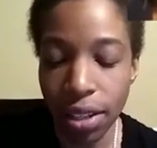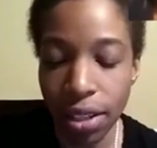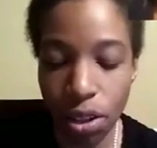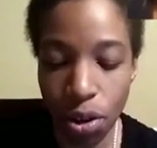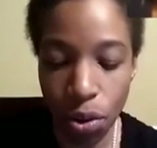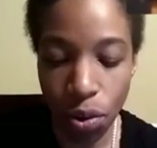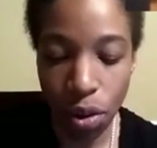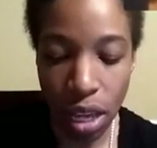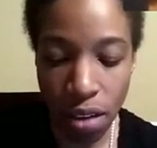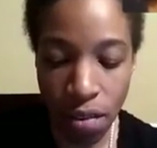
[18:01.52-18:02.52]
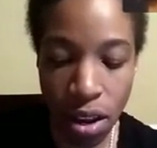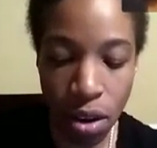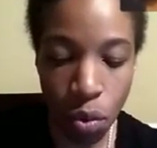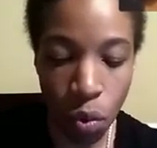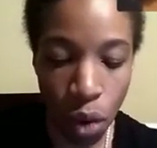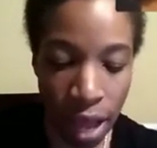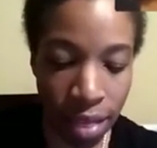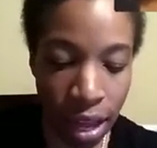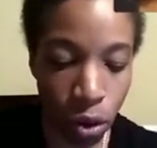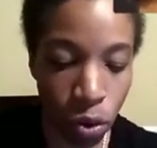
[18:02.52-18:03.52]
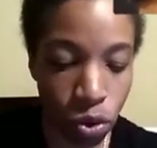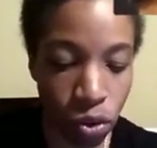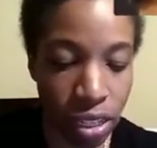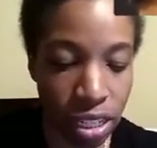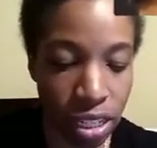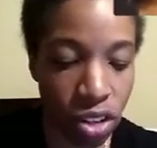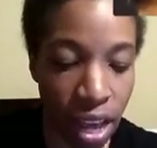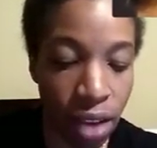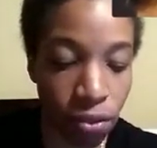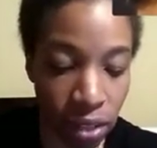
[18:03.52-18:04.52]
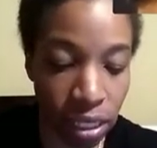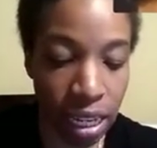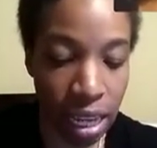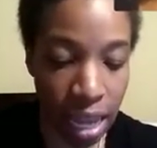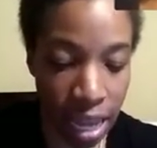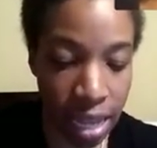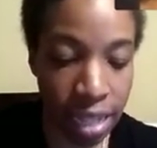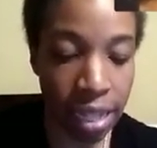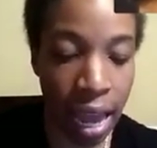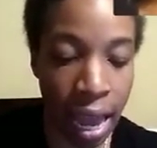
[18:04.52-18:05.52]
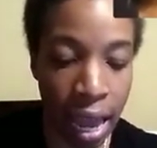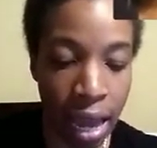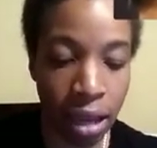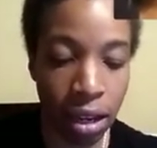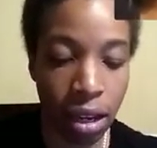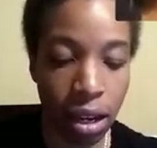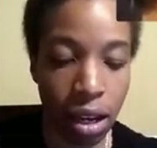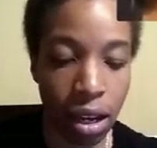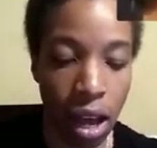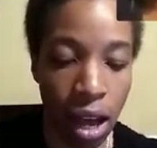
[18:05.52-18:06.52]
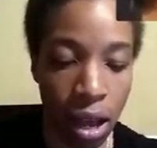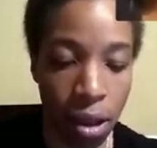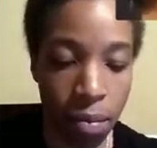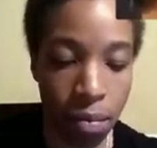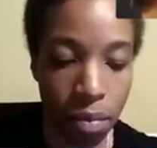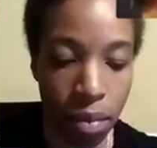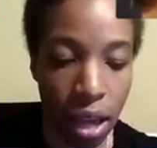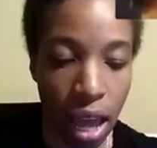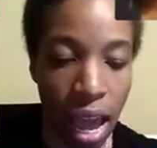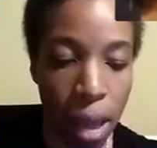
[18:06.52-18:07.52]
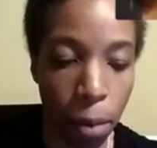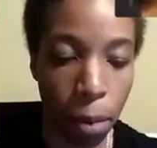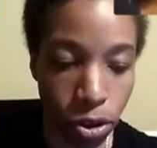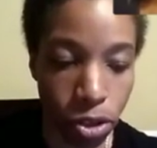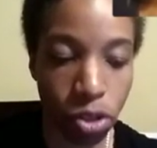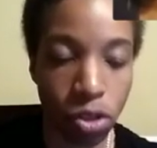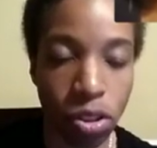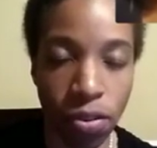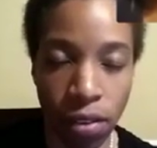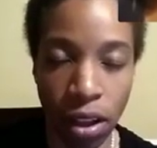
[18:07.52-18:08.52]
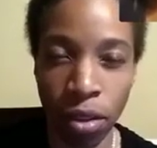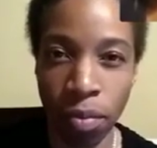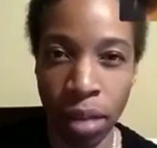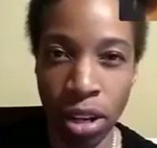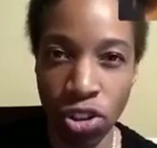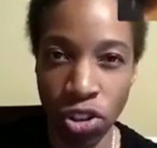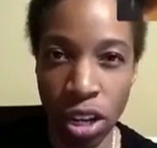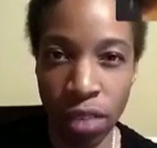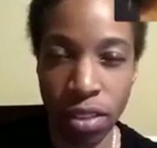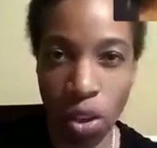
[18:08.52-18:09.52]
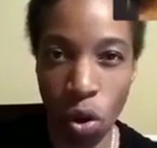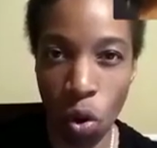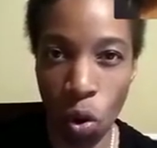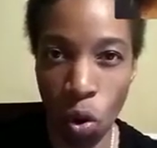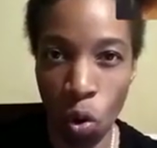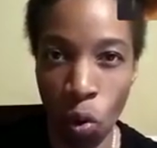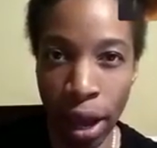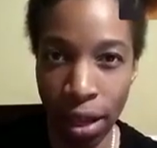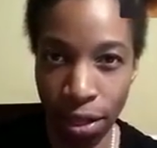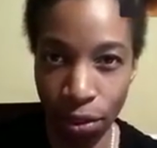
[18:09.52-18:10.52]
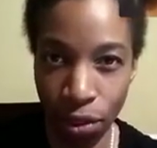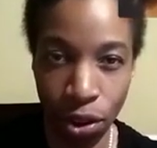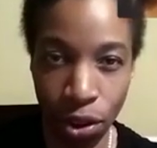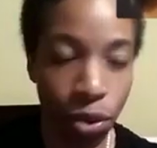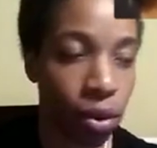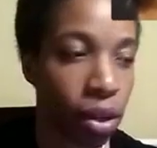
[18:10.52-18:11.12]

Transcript: so even in that whole transition, it really is um, a personal development shift the whole way through.